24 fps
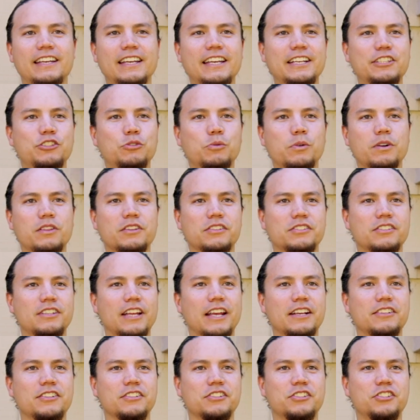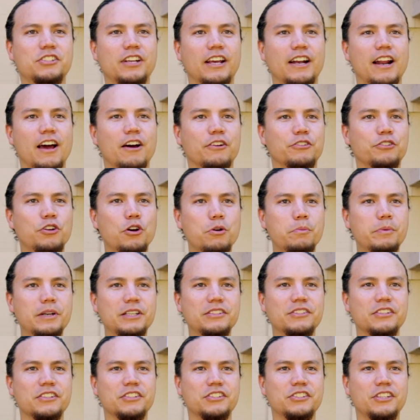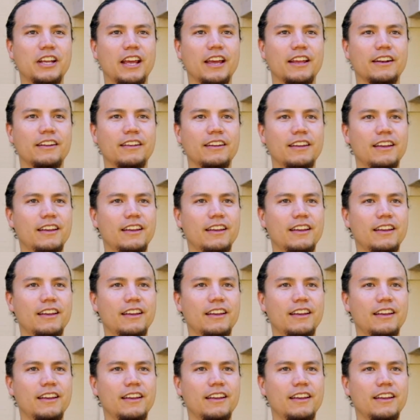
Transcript: Each one of the snakes is shed out. Nobody's in shed.